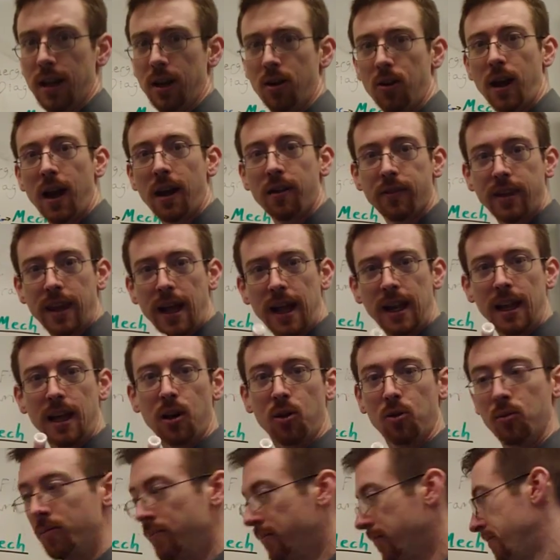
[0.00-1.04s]
I don't have
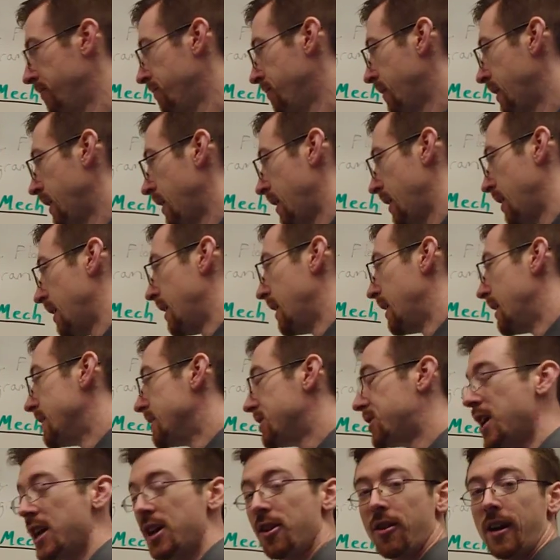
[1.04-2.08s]
yellow.
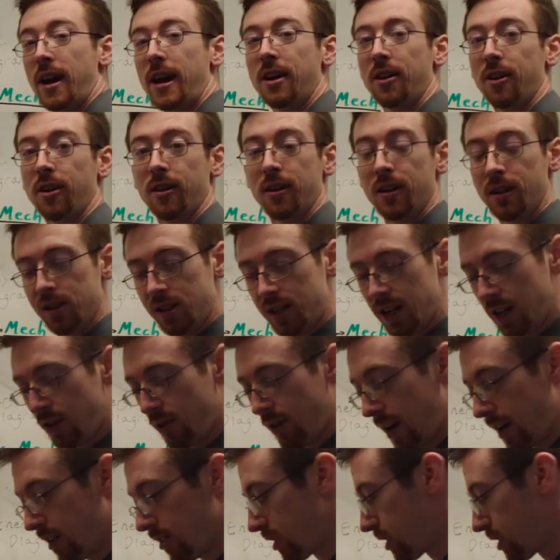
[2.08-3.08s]
Generator. Generator